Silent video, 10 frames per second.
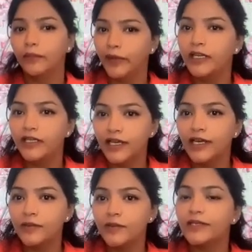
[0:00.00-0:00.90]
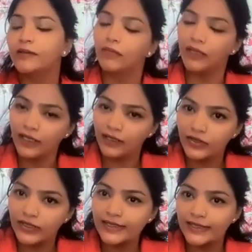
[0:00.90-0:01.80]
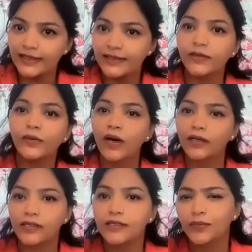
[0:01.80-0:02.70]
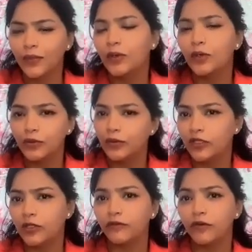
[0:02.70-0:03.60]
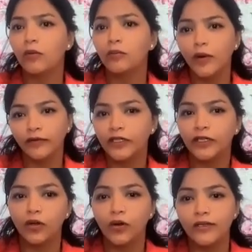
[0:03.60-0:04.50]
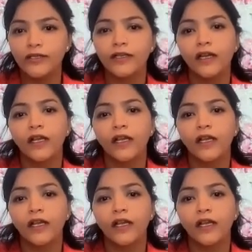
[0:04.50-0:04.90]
Many a times in many entrances, you are asked one odd question from profit and loss.